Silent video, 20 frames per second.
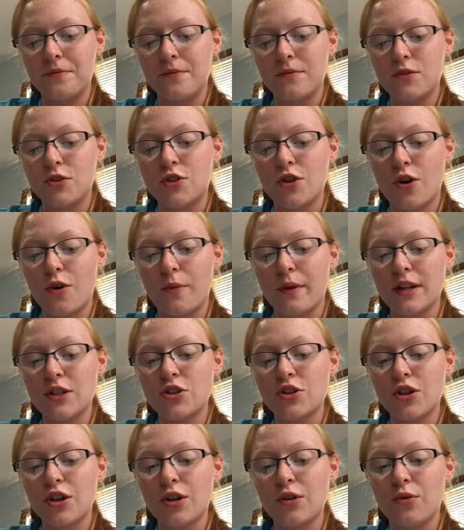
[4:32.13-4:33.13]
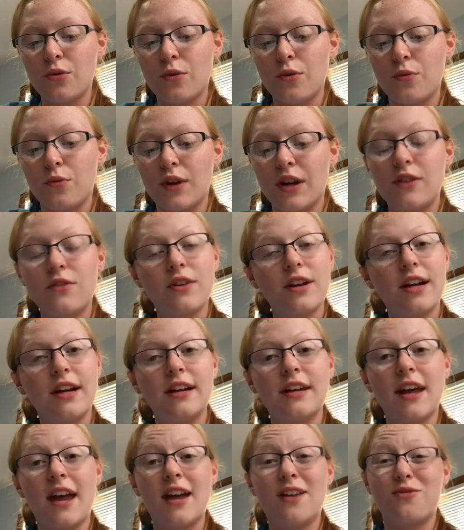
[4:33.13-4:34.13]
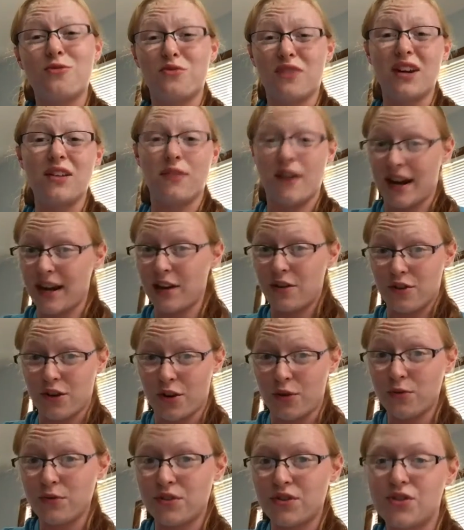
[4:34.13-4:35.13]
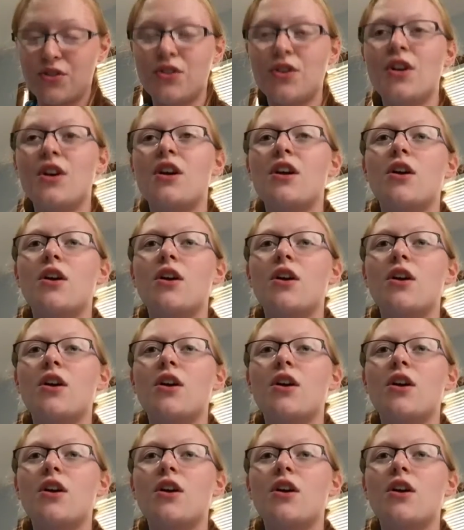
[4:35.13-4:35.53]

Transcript: So make sure you reread and rewrite your notes.